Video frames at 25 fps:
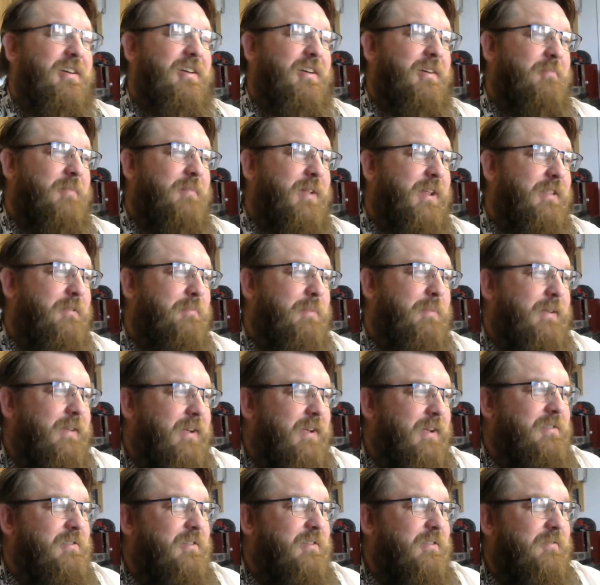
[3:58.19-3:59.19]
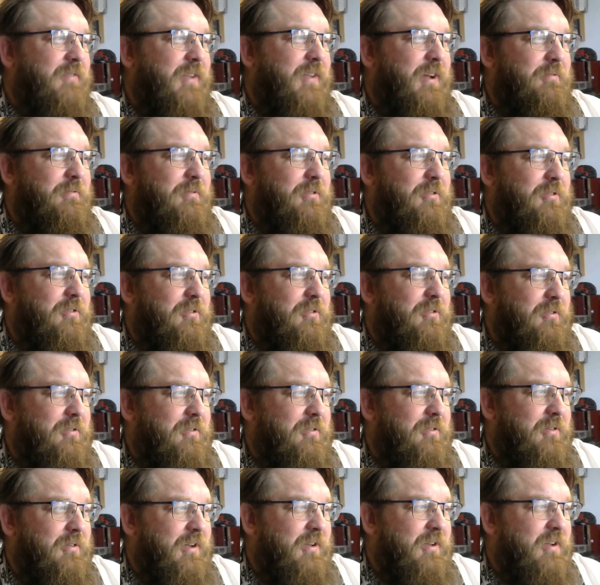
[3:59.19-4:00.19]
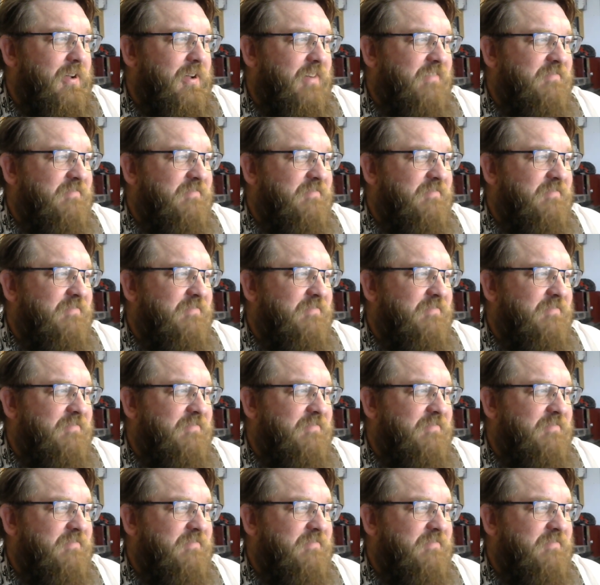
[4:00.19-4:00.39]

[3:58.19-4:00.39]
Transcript: I'm glad the potential of that was enough